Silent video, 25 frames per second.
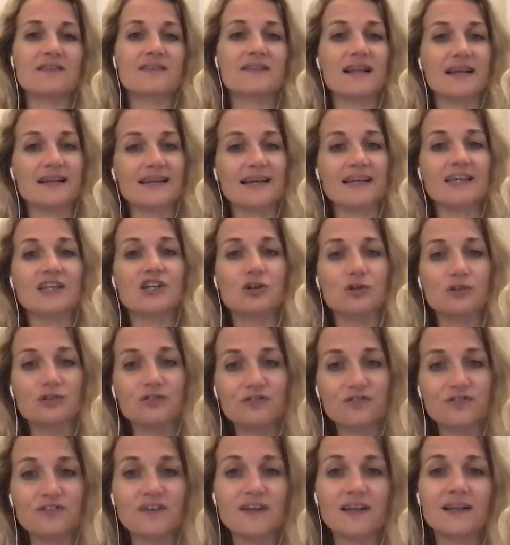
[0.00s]
that I could
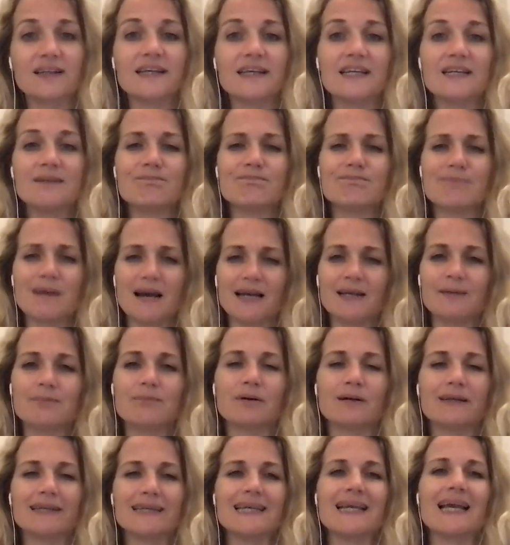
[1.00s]
feel in my
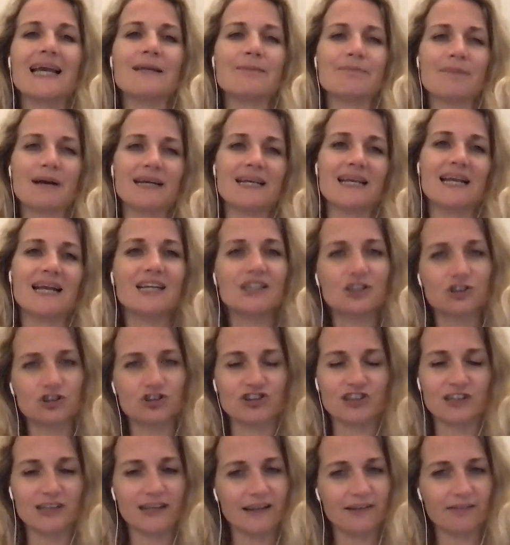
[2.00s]
body and my
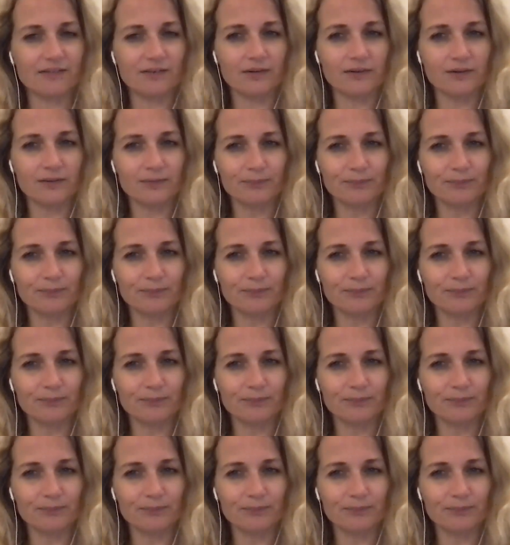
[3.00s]
energy level.